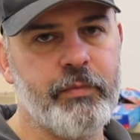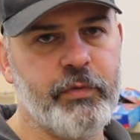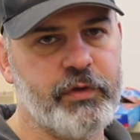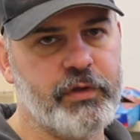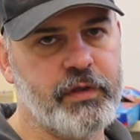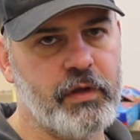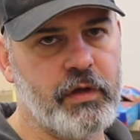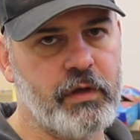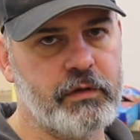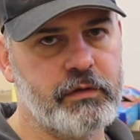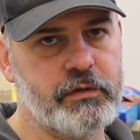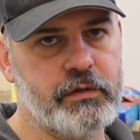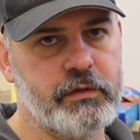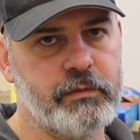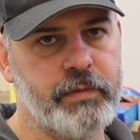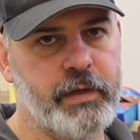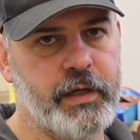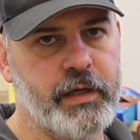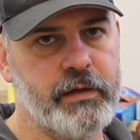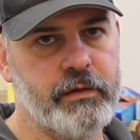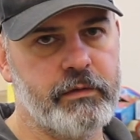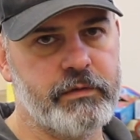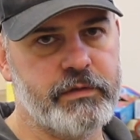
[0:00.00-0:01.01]
with long tube
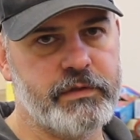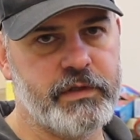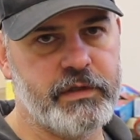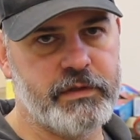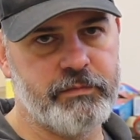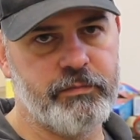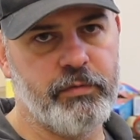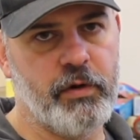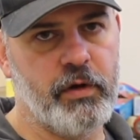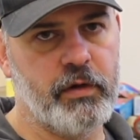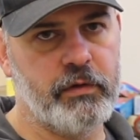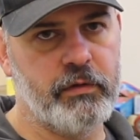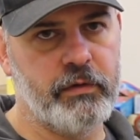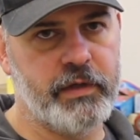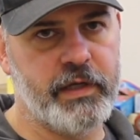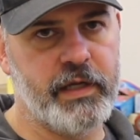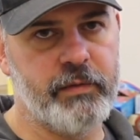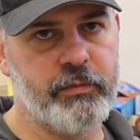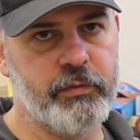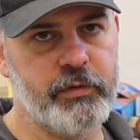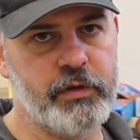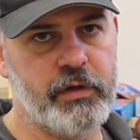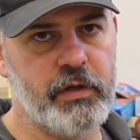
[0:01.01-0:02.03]
headers. This Bronco
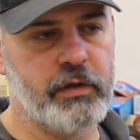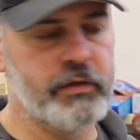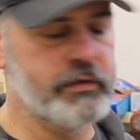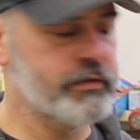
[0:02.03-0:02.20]
came with long